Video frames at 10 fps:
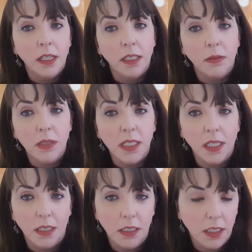they will
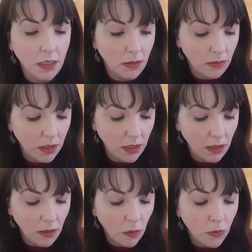send you,
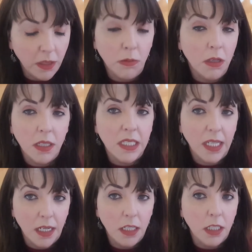well, they won't
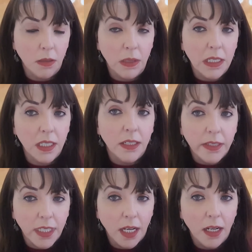send you it, they'll
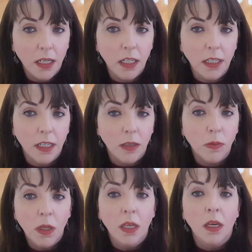tell you
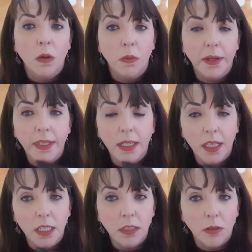when
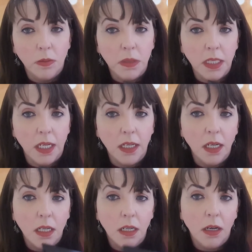this comes in,
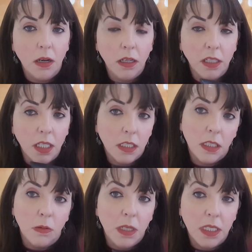and then all you gotta
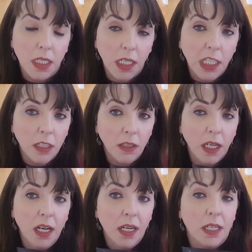do is take your
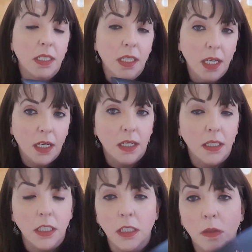card
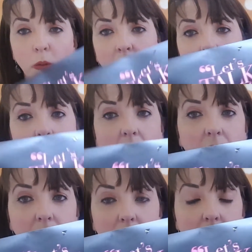and you will
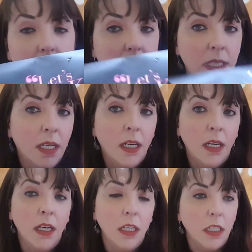get this.
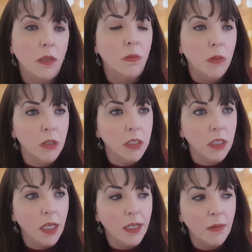You must,
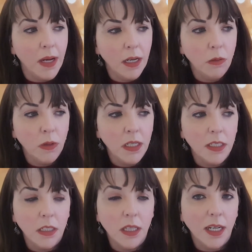now I went
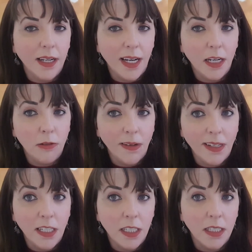to the
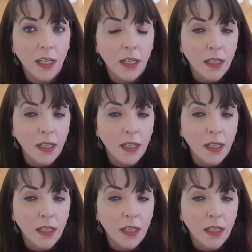Clarence